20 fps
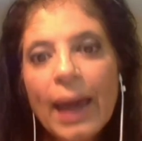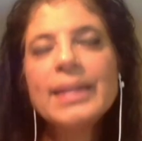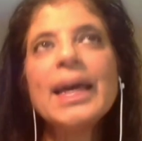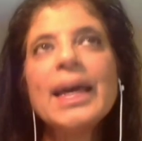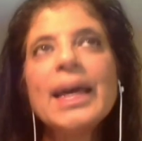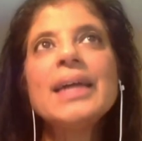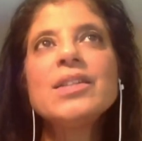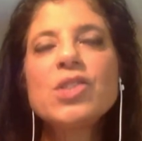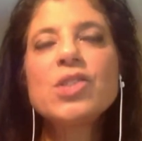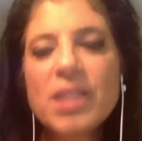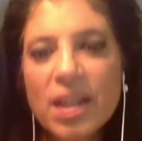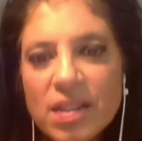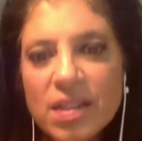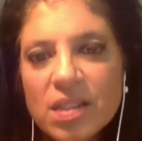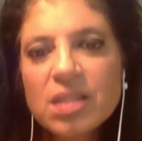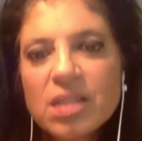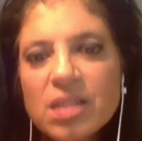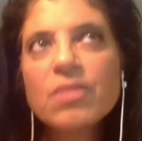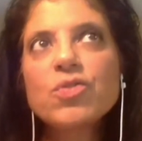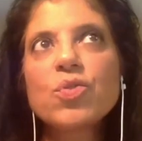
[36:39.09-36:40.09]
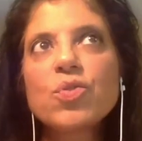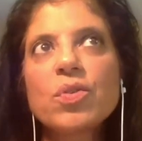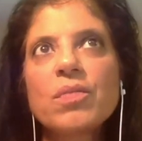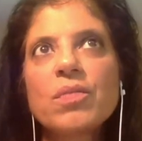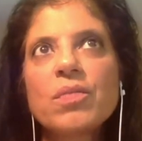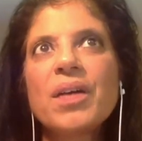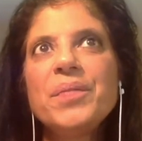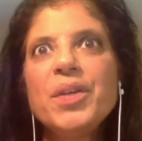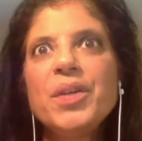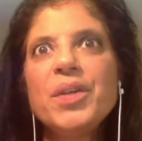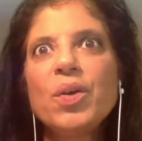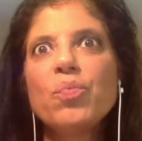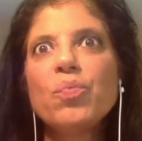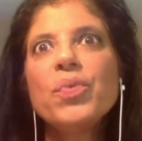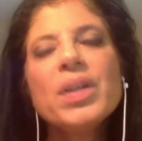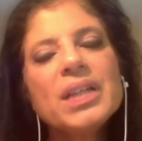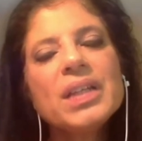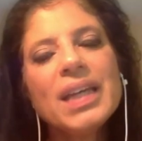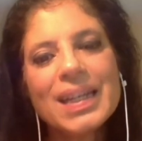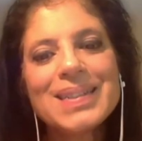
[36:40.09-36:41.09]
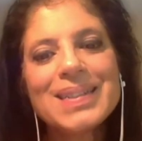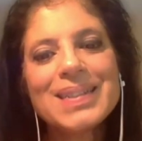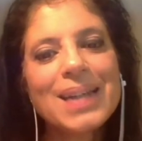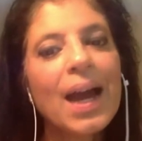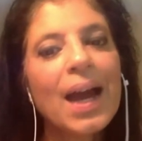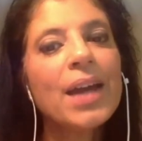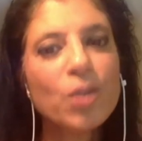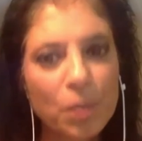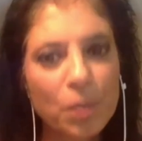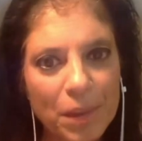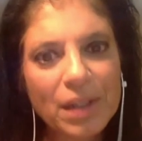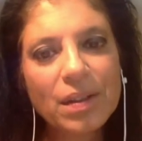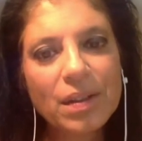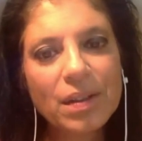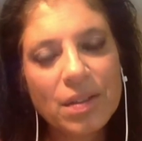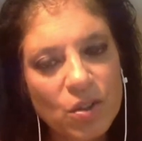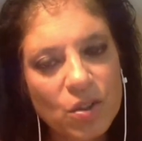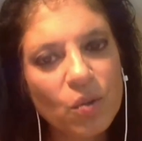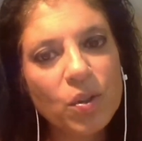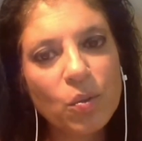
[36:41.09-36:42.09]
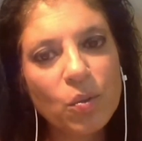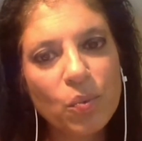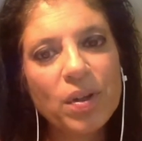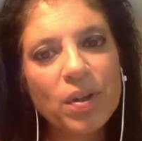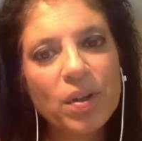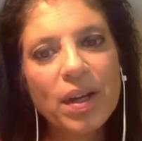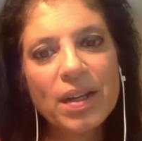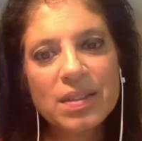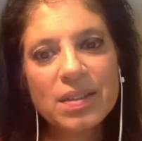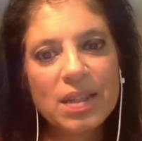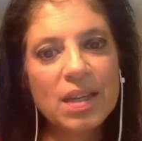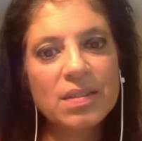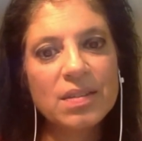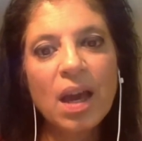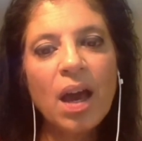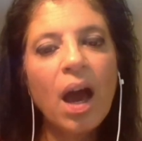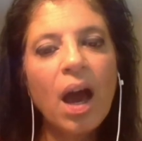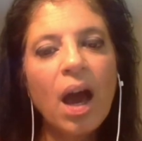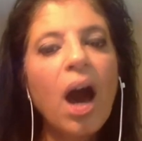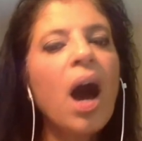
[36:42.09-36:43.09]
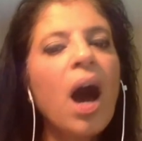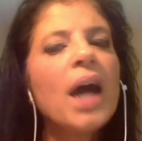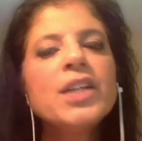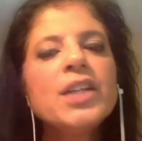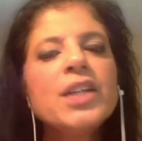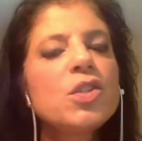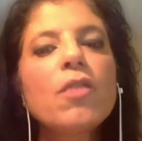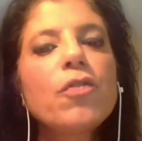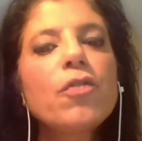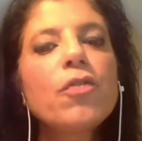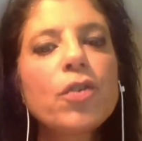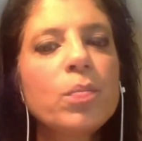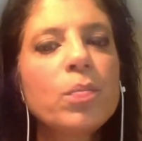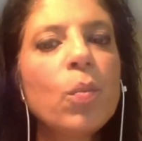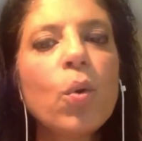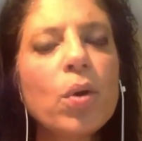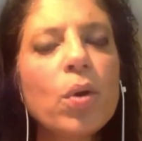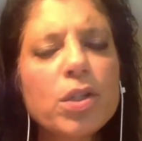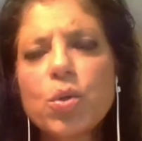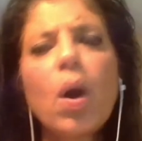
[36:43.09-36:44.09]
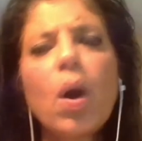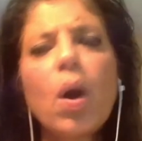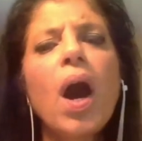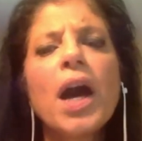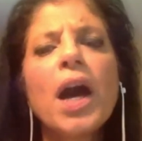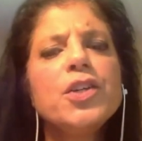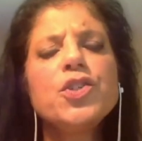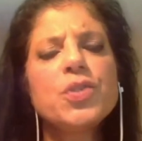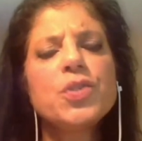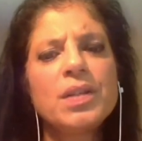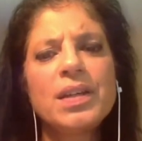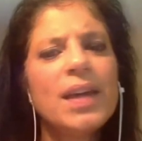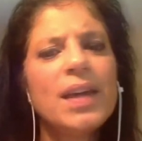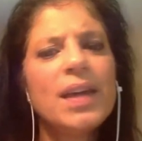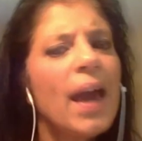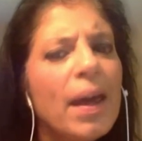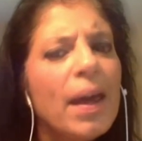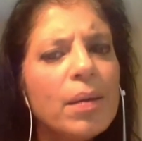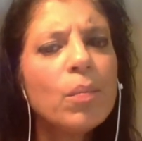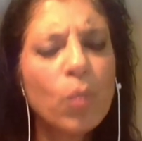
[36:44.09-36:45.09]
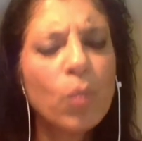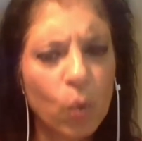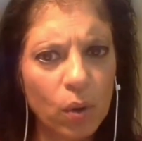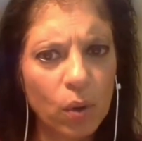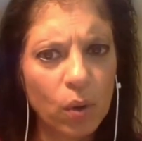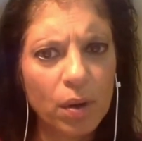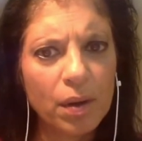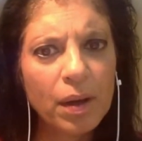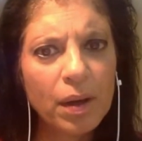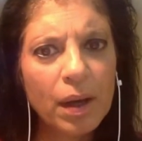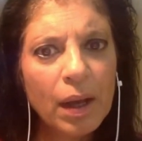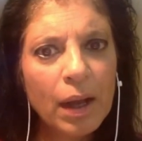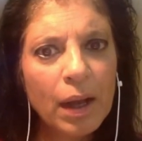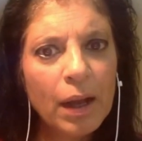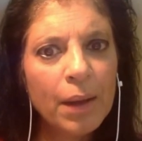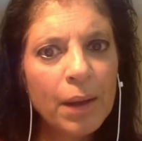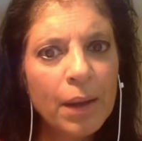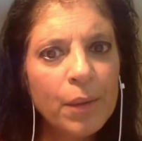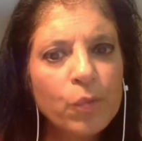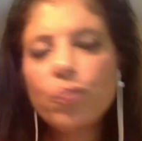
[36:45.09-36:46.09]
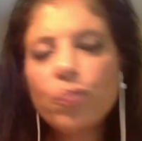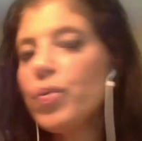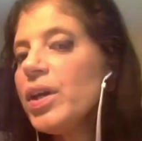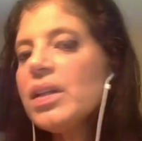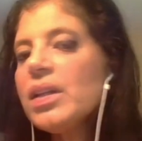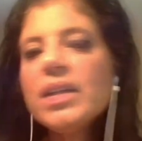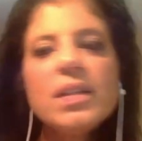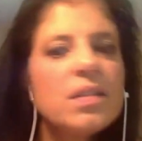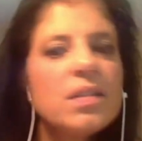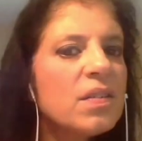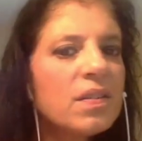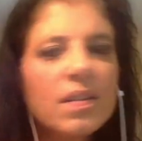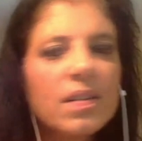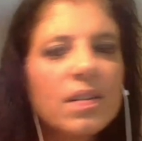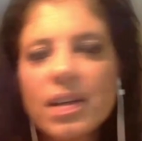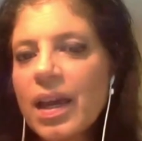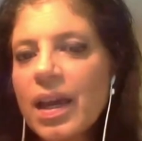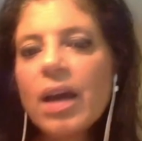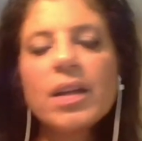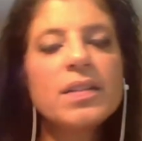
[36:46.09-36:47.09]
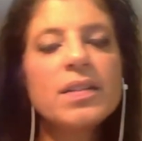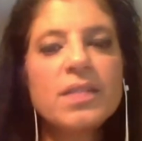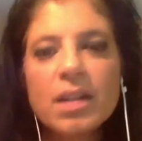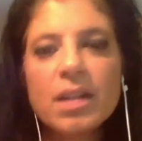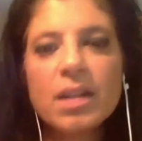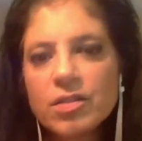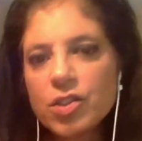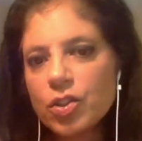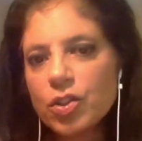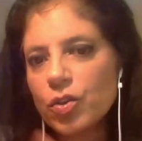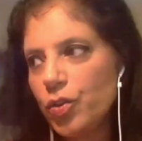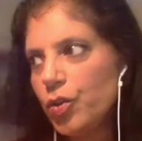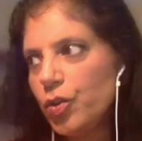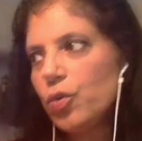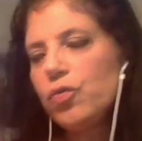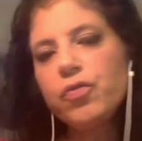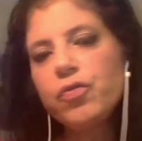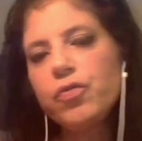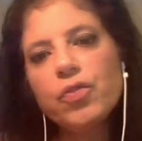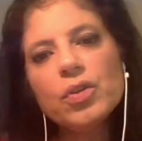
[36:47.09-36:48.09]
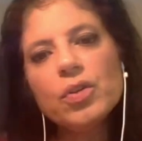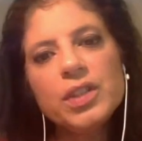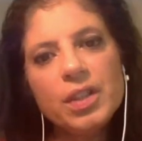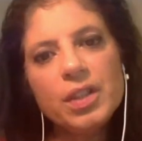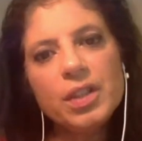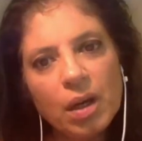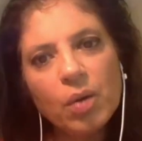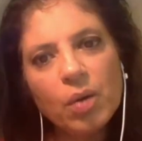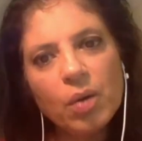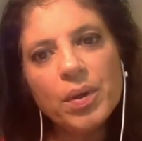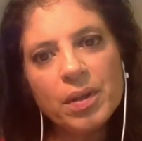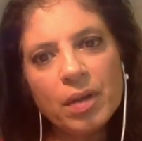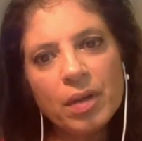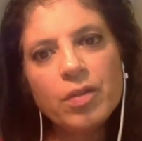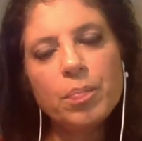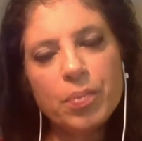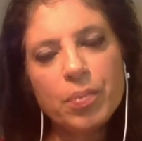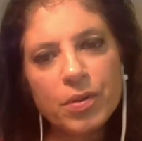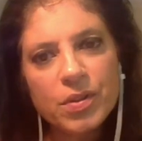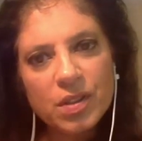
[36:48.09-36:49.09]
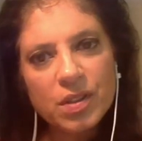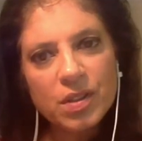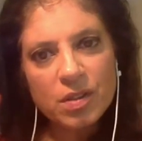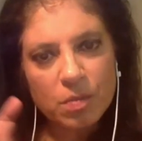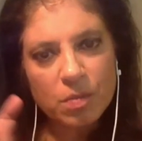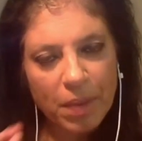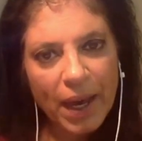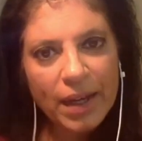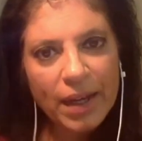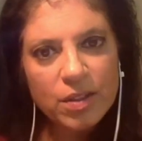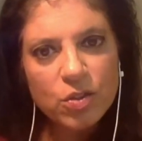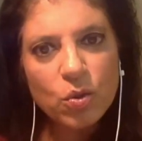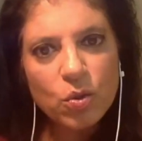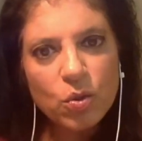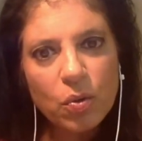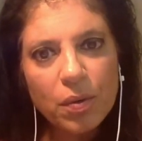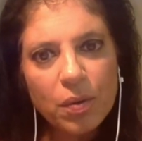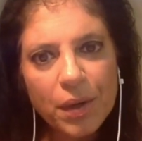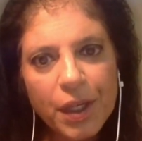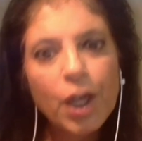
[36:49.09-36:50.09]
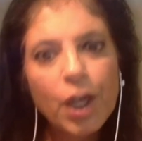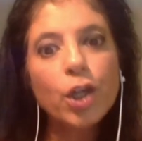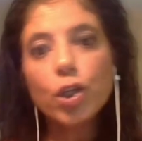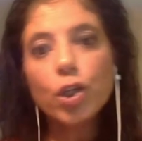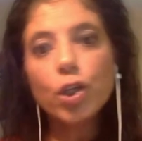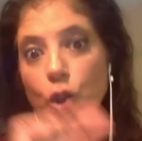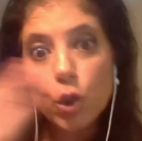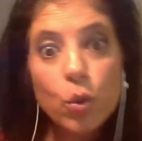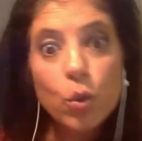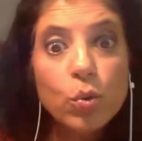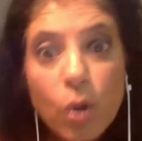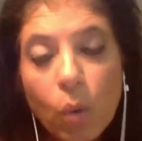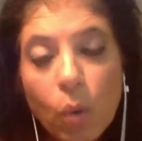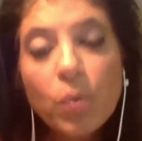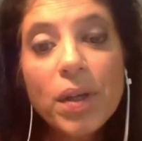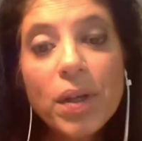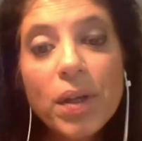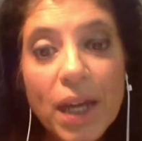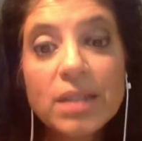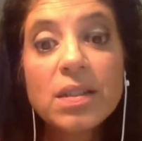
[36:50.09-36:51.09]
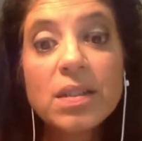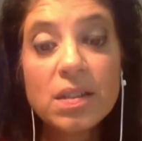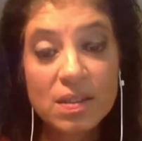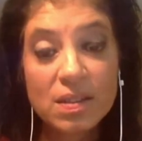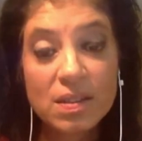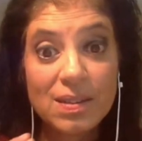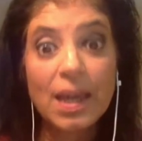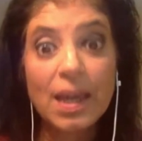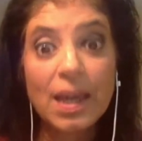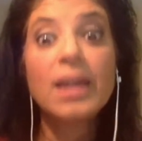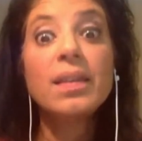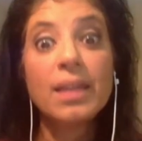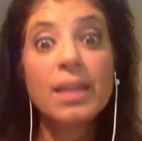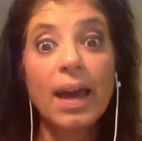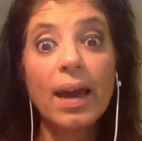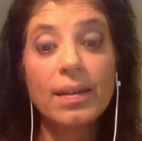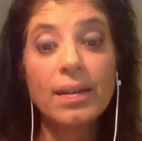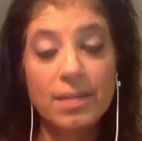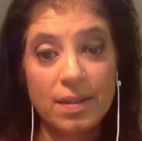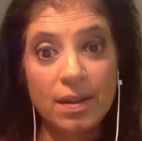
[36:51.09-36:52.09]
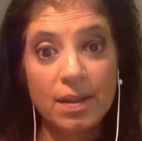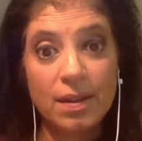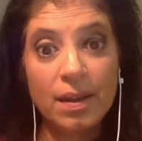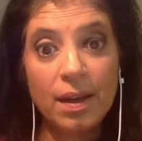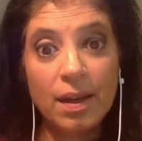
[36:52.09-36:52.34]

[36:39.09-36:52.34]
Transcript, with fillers: That sense of sort of, you know, really entitlement is the only word I can say is I suffered more, so I should get more really doesn't account. I said, until you fully know another person's backstory, you don't get to say that.